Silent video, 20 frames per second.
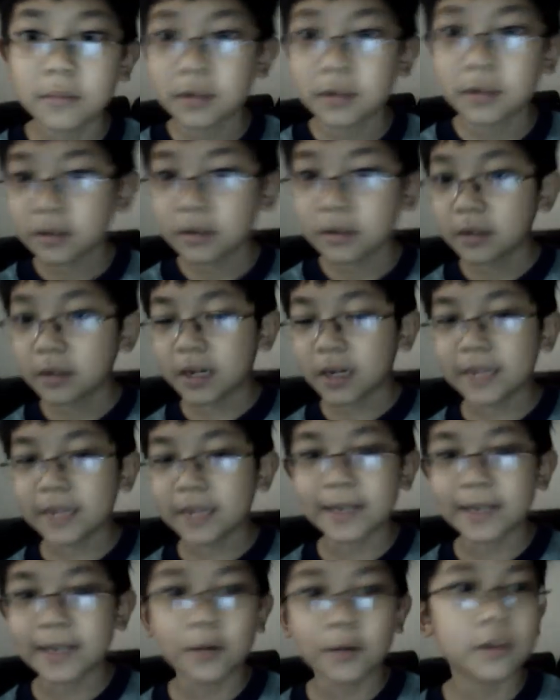Okay.
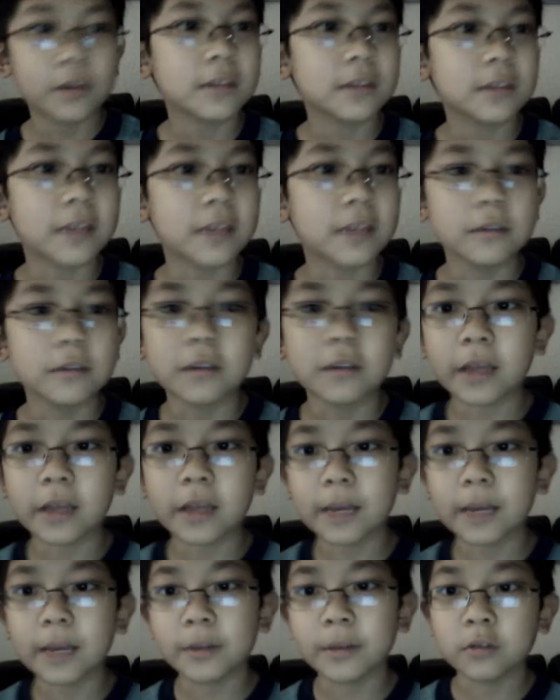I, I was just like
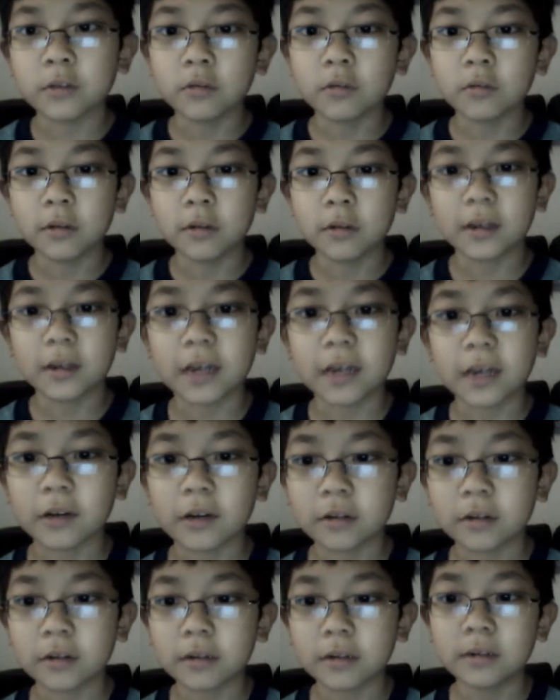looking at my Google
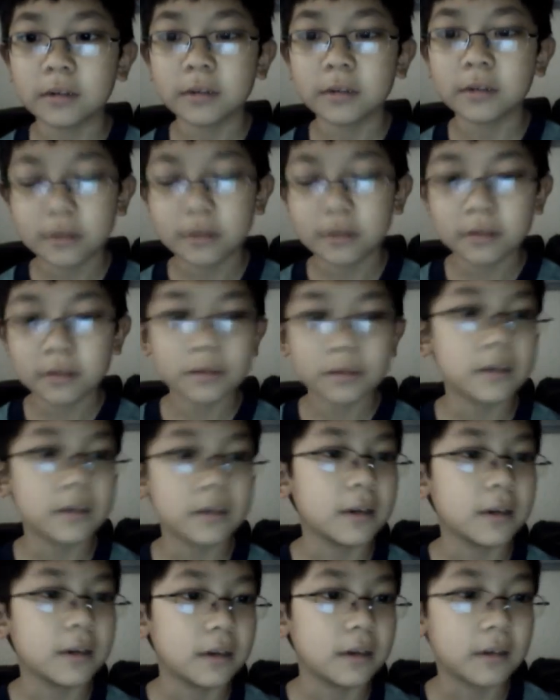account.
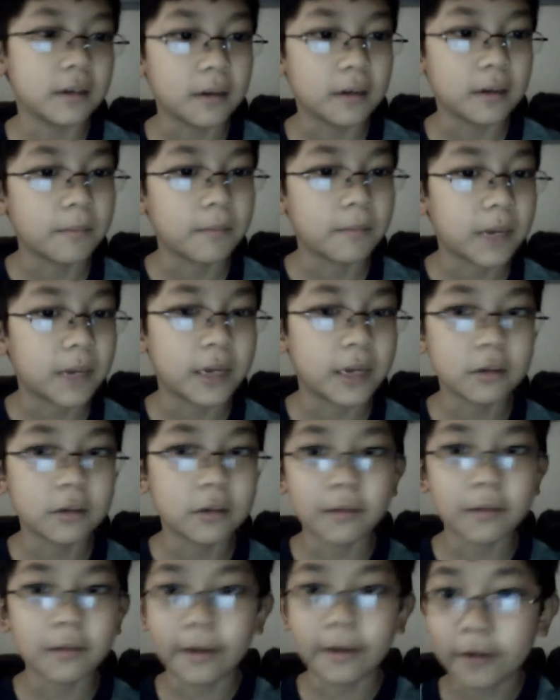And um, I
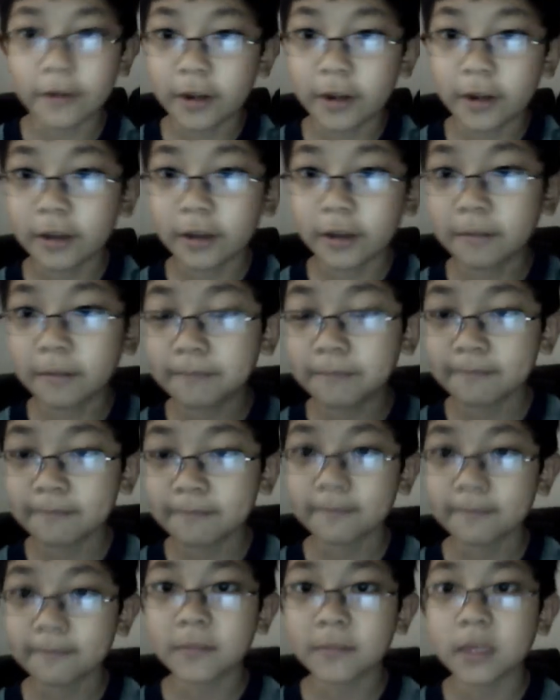know that already.
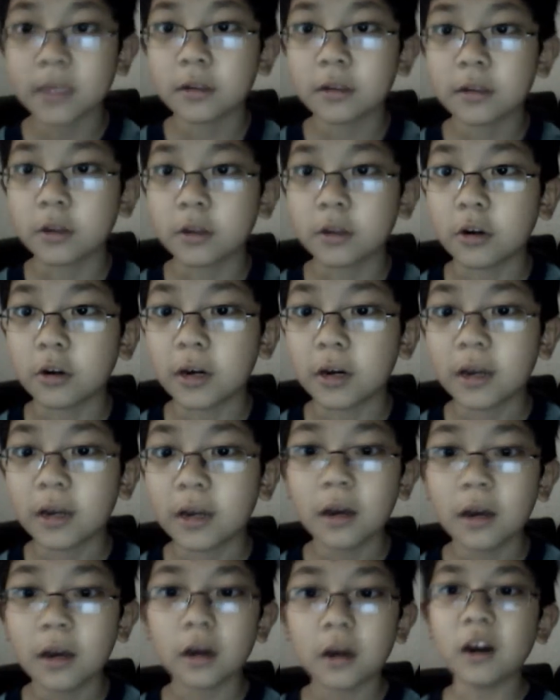So you don't
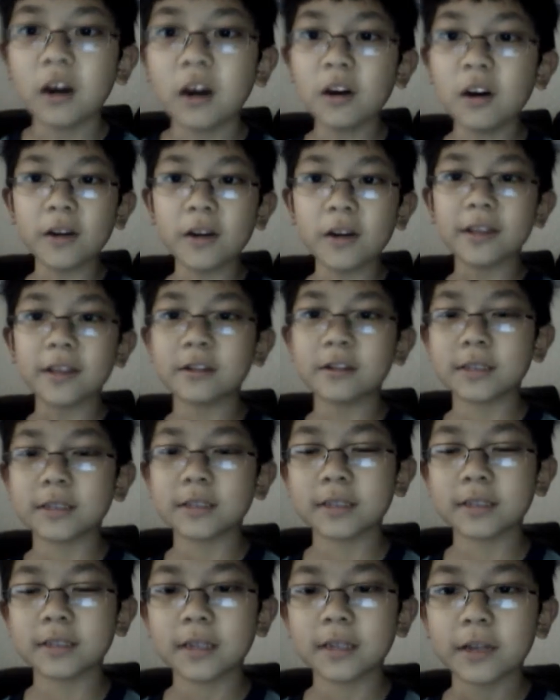Oh, and this
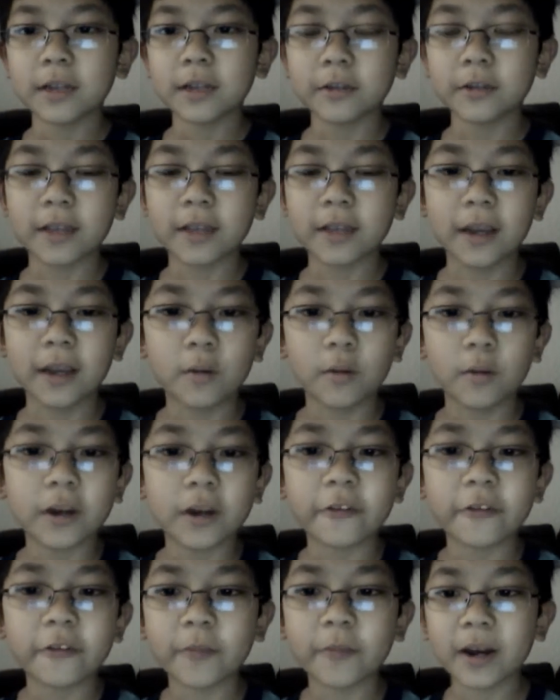just another thing.
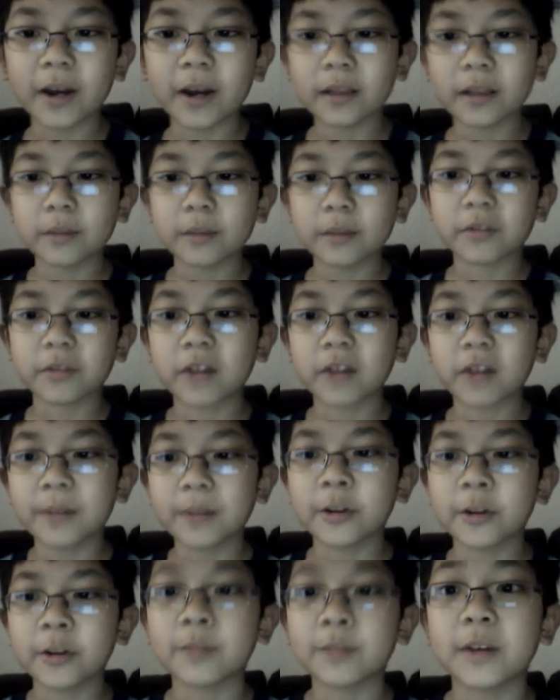One of my
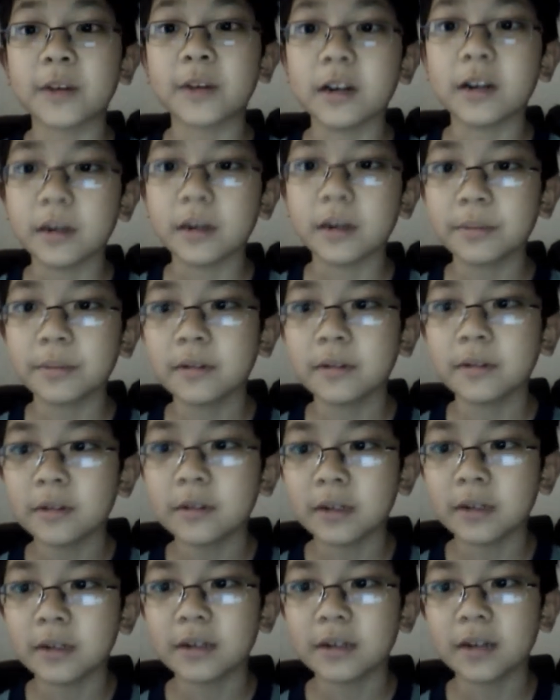subscribers brought up
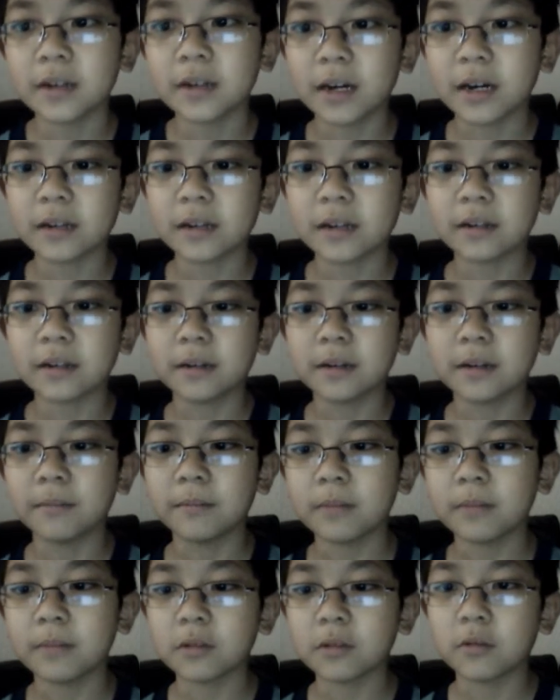at
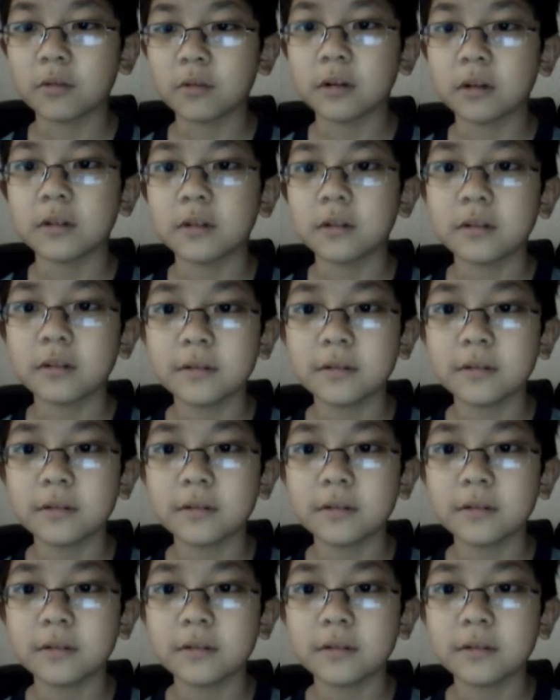um, school.